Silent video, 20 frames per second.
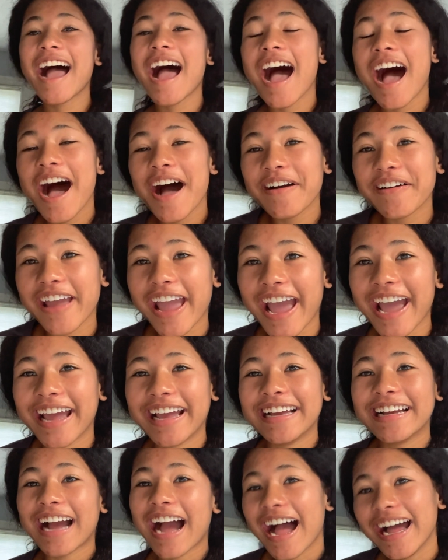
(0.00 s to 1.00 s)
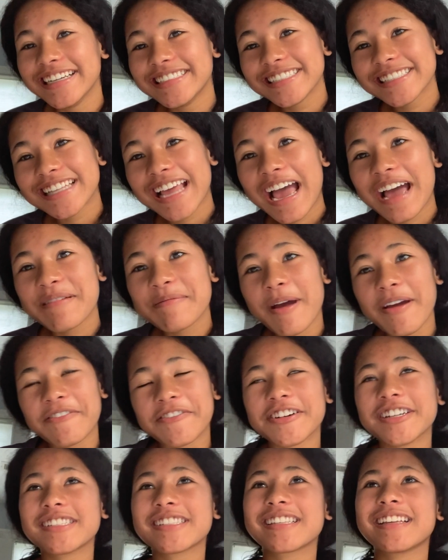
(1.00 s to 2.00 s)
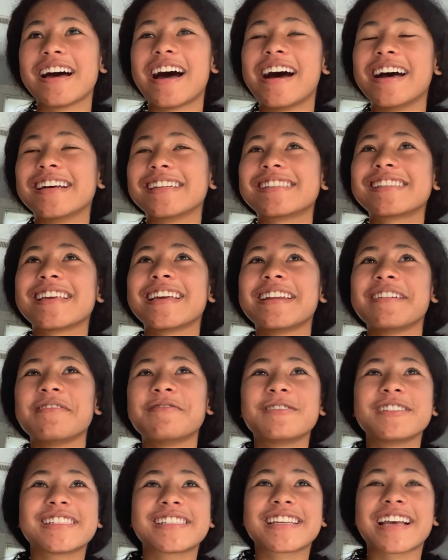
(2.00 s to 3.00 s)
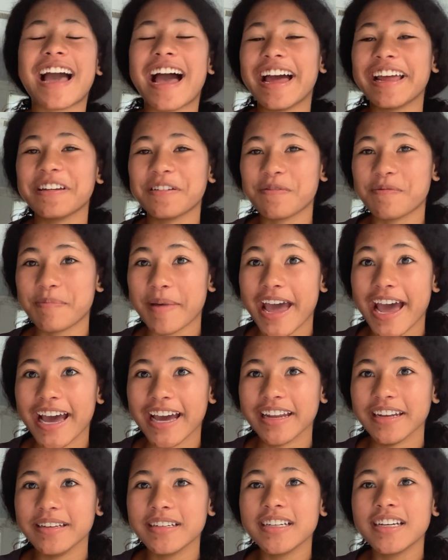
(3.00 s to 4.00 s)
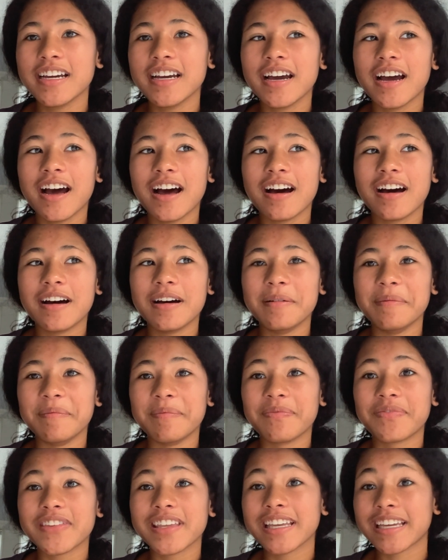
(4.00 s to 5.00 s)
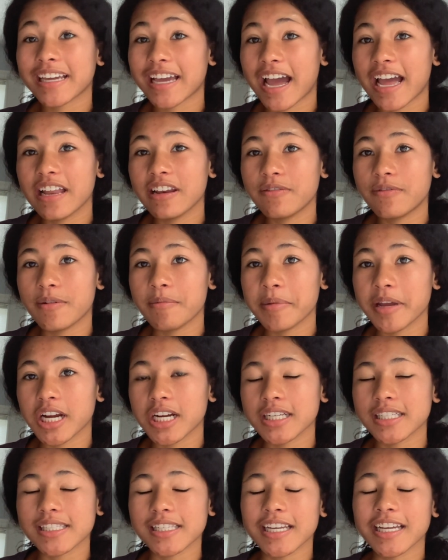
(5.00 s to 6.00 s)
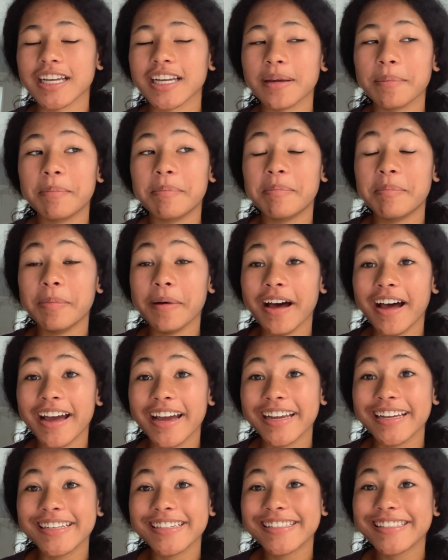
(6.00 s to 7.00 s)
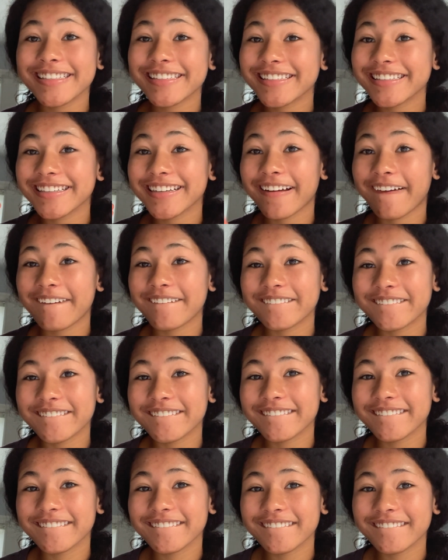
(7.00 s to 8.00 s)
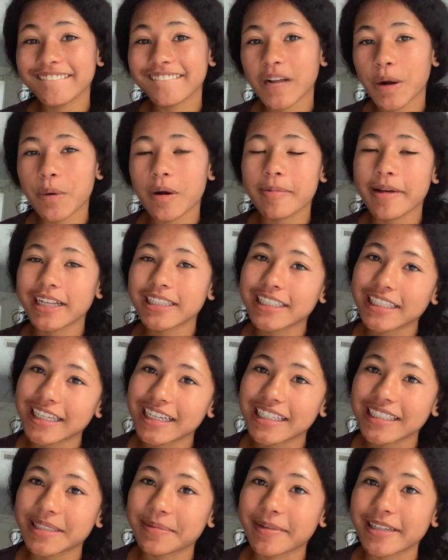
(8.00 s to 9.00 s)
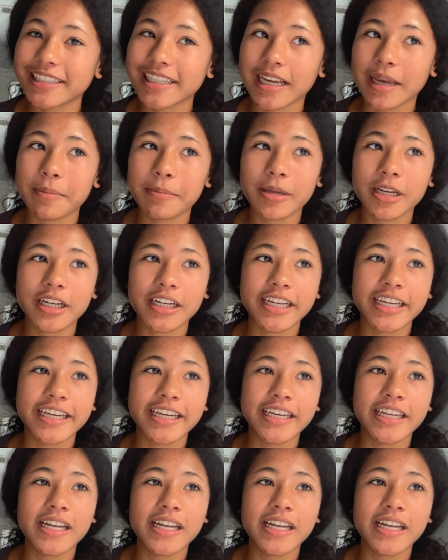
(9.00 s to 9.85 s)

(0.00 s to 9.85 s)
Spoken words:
Okay, I just had my first class and it was kind of bad and kind of embarrassing, but we're about to get into my second period.